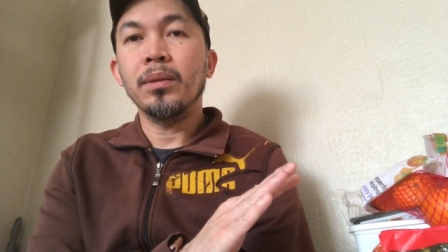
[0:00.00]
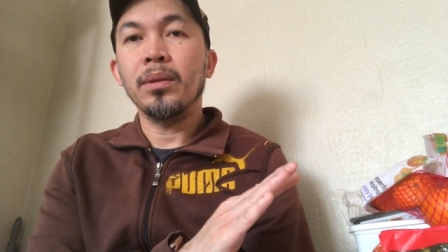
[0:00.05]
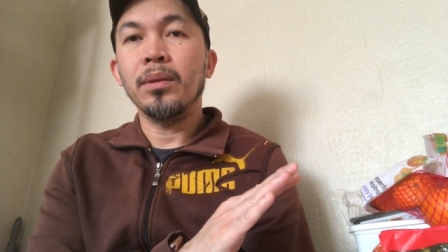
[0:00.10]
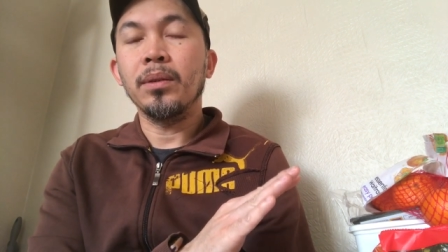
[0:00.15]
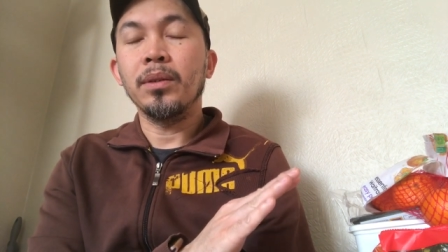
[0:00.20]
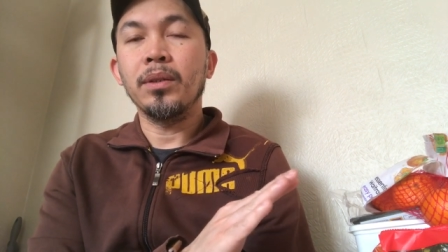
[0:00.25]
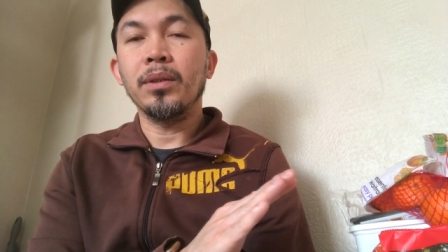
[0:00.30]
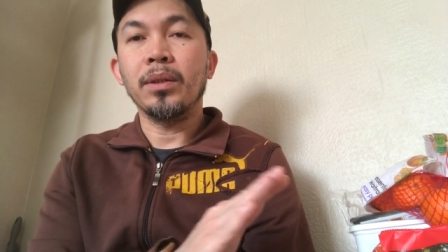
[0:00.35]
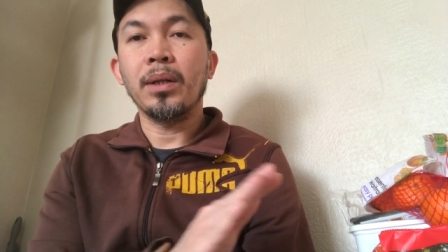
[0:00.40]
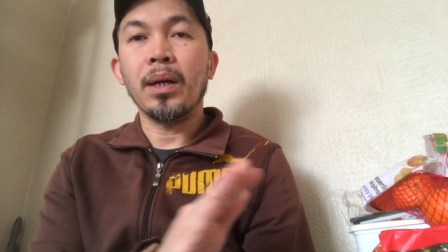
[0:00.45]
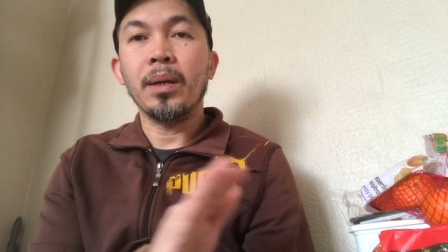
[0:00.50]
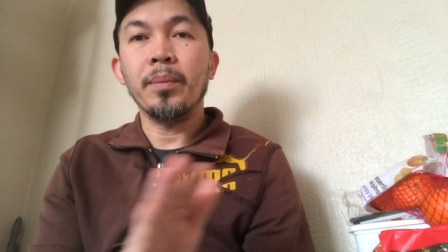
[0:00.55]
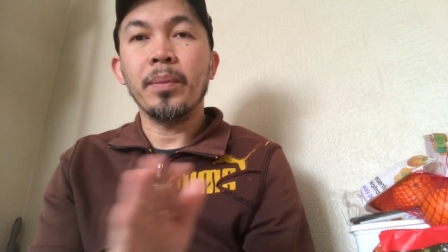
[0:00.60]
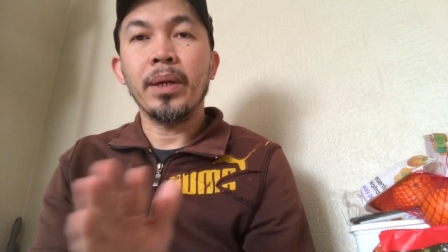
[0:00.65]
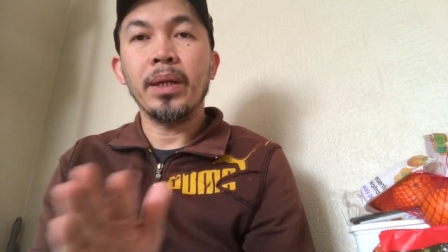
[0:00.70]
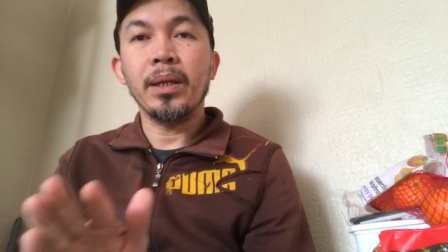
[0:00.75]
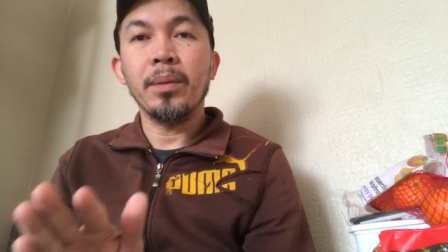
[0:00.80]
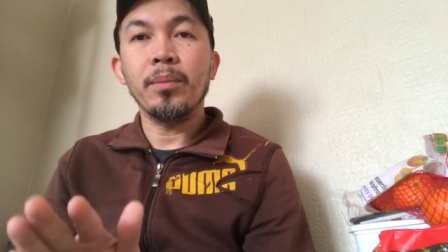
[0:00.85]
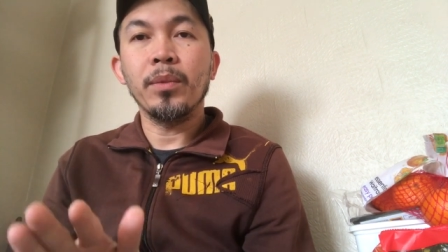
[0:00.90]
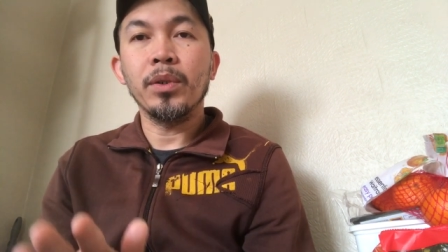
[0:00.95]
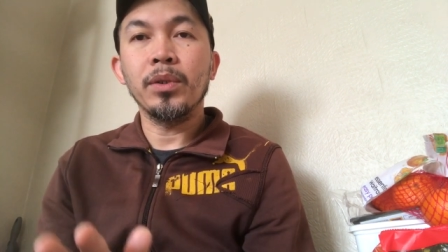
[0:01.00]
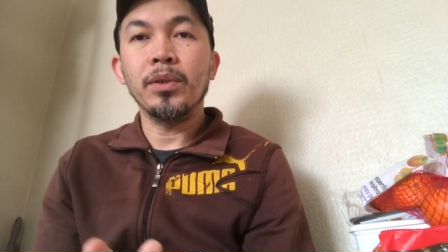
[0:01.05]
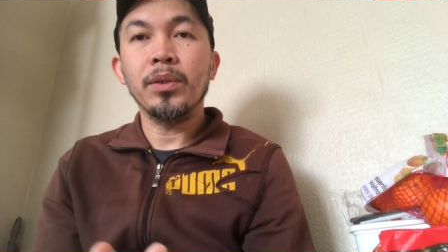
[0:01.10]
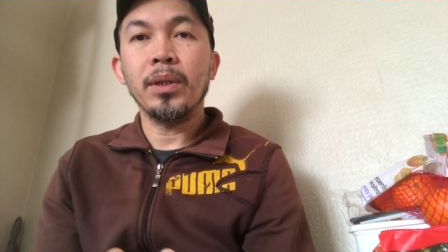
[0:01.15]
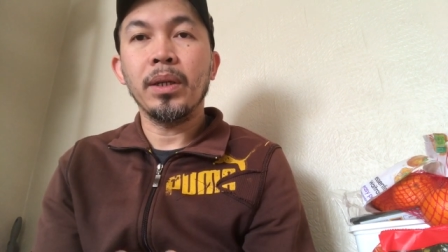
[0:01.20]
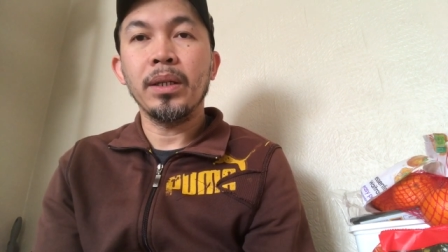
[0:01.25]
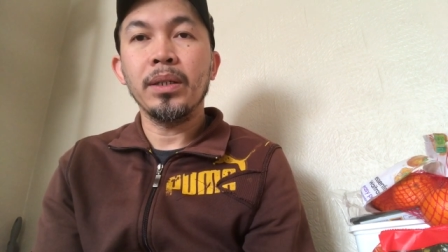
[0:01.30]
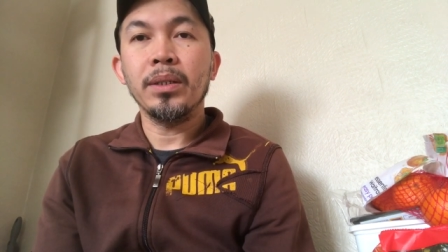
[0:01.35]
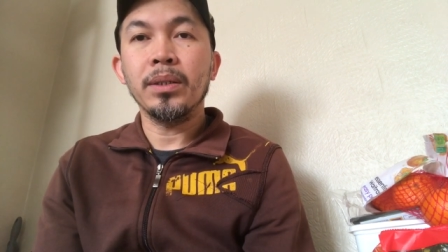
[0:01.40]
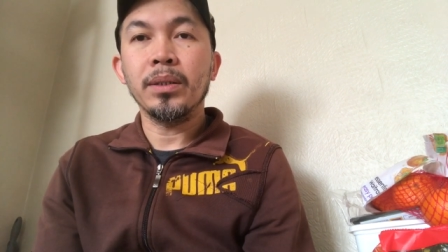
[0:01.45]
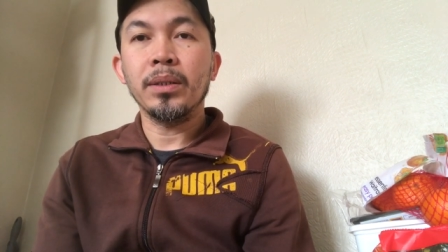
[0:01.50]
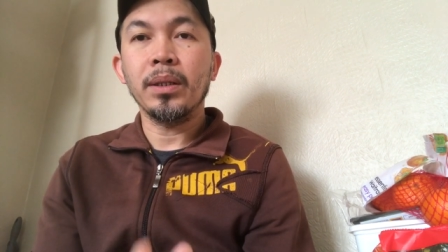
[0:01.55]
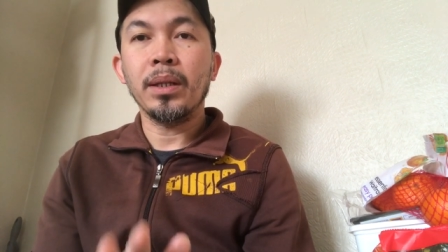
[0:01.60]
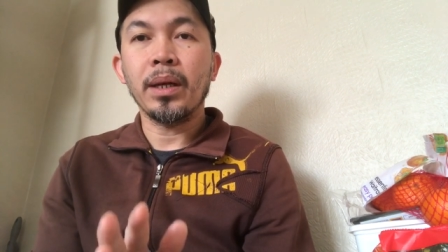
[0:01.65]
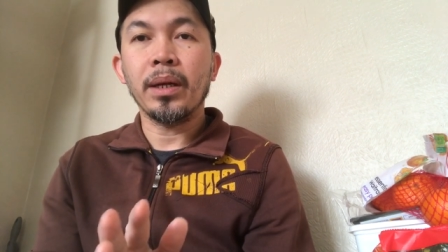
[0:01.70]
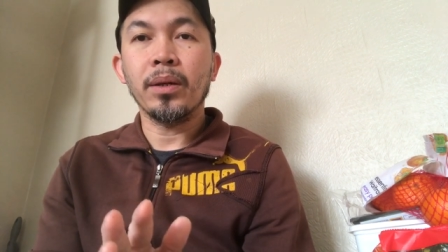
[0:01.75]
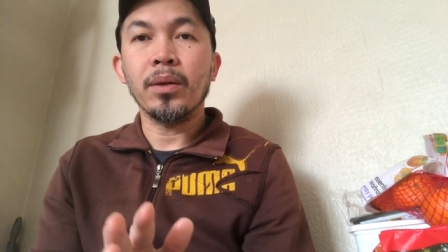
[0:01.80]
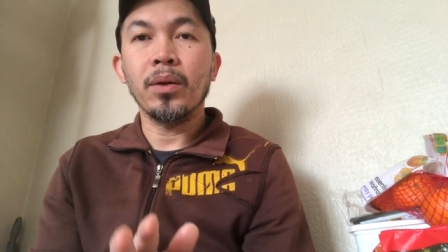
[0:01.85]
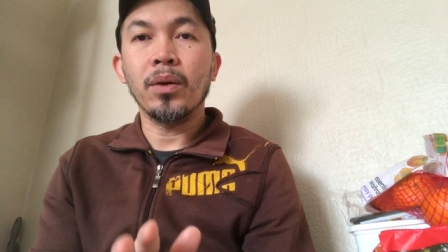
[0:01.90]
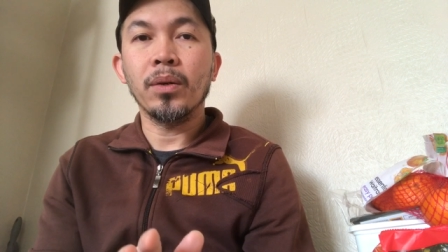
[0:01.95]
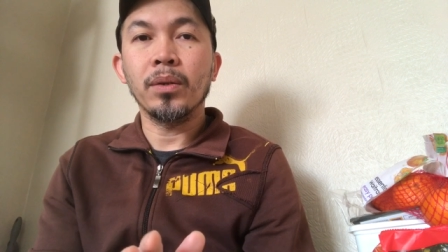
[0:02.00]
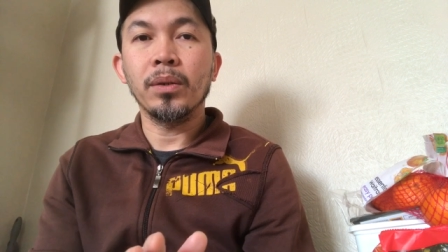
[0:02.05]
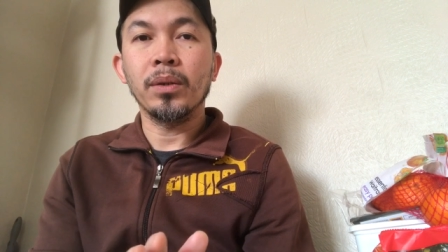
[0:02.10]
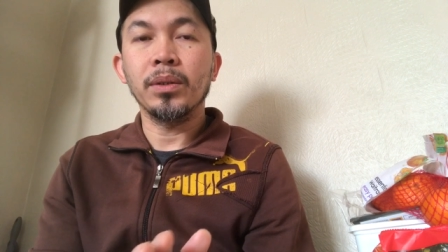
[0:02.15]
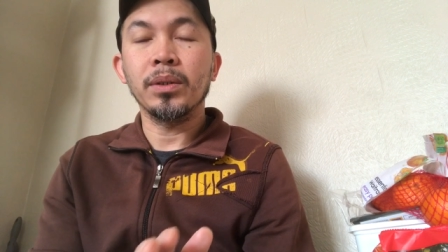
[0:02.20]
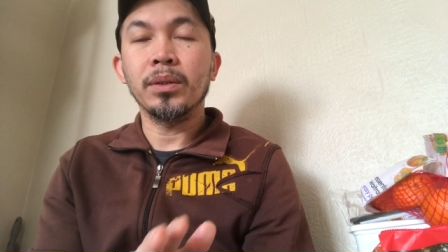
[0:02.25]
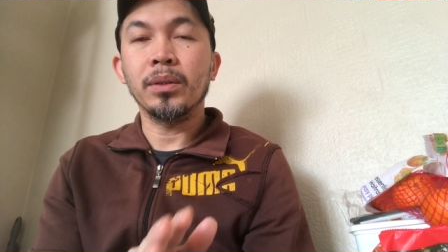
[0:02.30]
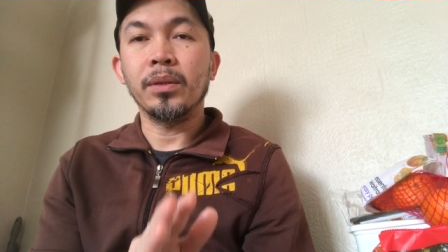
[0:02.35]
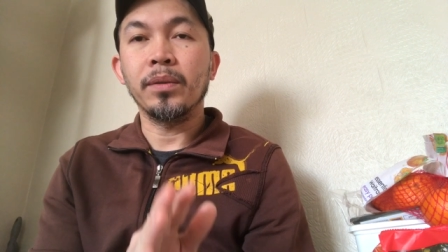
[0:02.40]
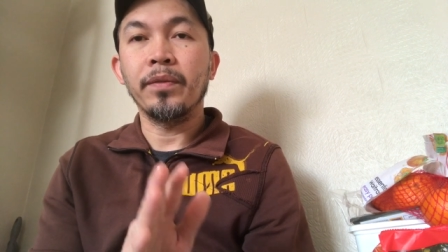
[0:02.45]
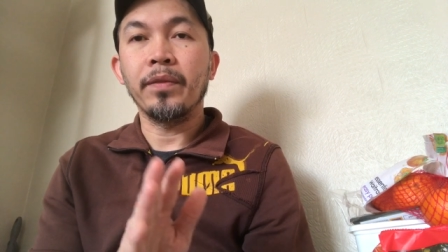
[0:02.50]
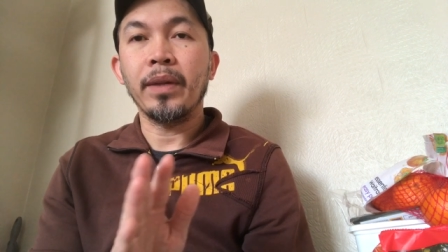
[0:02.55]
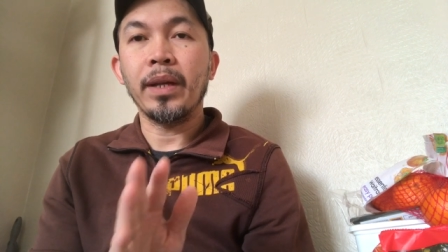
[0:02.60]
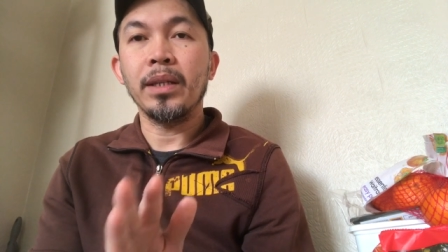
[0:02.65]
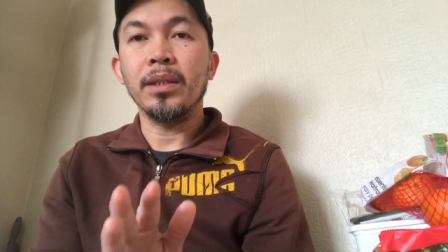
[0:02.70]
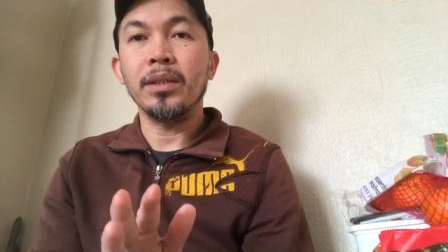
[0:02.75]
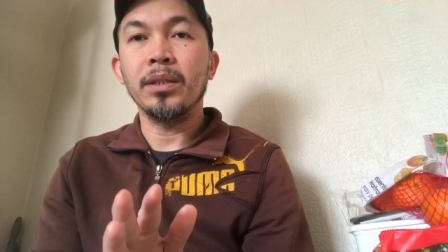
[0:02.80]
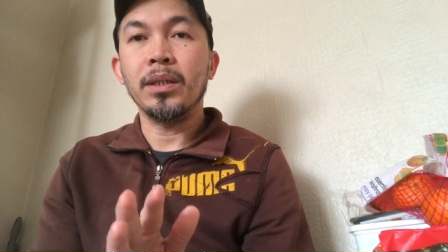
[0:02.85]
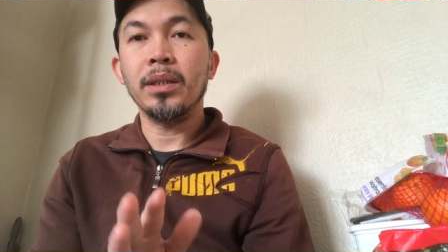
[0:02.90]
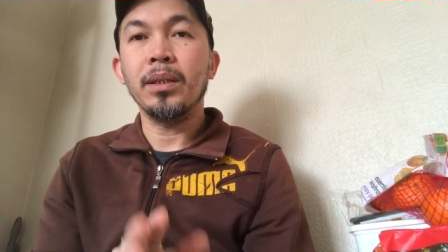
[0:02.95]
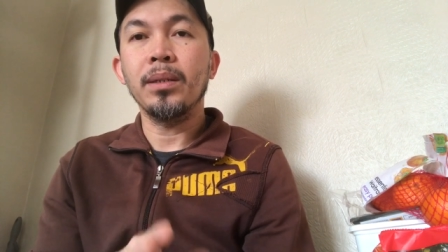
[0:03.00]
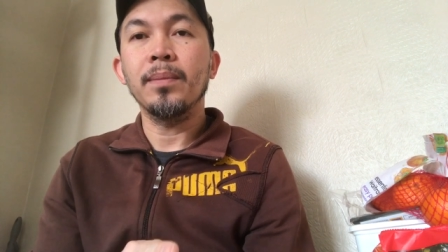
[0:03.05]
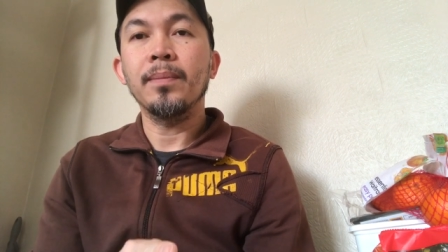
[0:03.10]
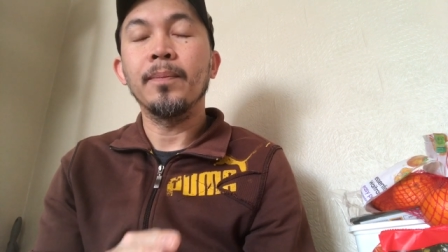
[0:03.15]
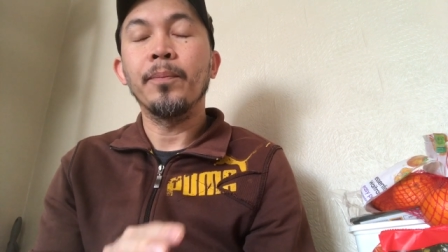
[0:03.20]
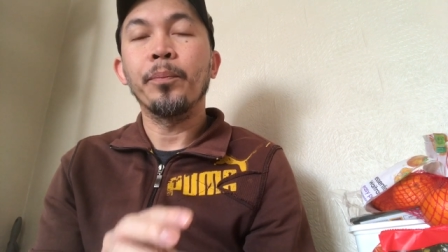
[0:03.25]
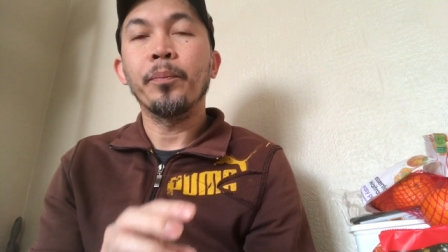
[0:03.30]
you don't have any modulation like chorus or flanger